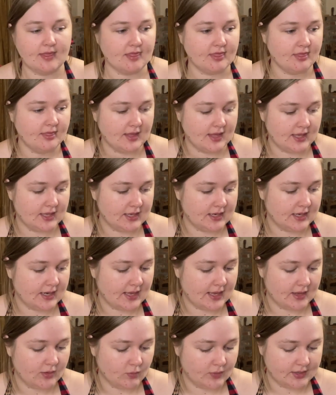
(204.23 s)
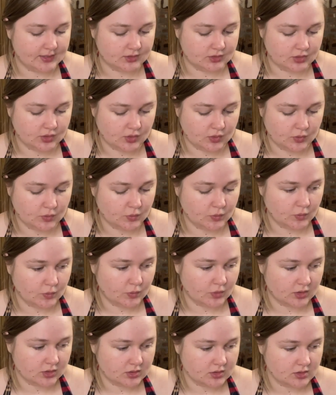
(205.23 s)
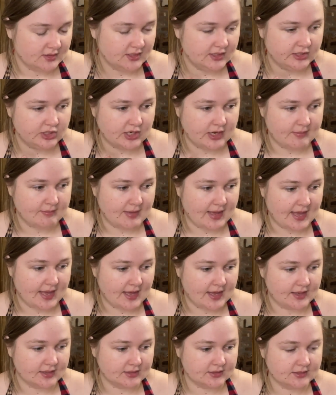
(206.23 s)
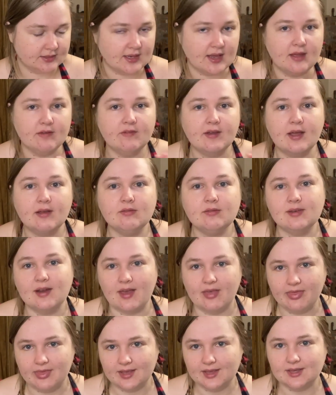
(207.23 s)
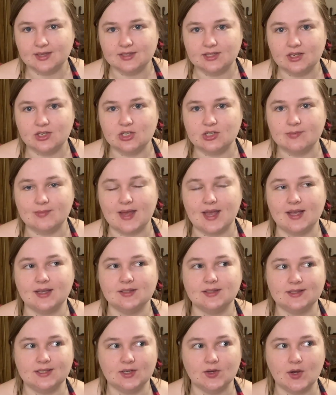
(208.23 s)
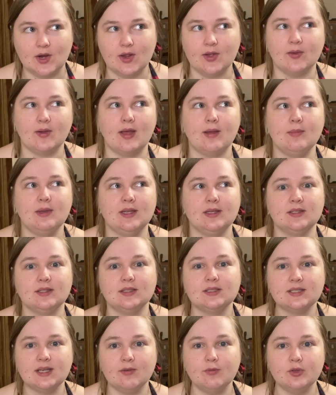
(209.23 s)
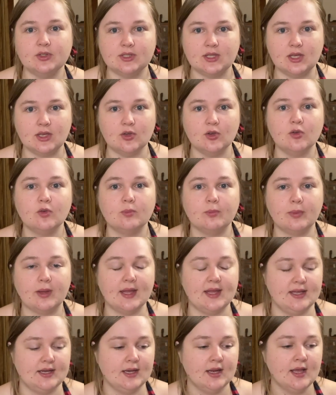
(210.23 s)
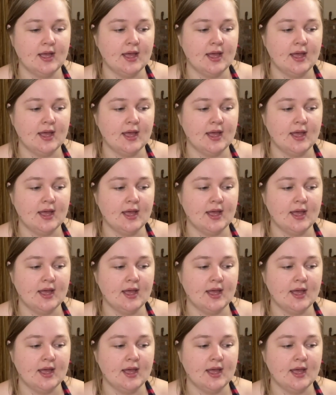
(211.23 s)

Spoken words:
Then I went to TJ Maxx. I found nothing at TJ Maxx, zero. I mean, the stuff was cute, but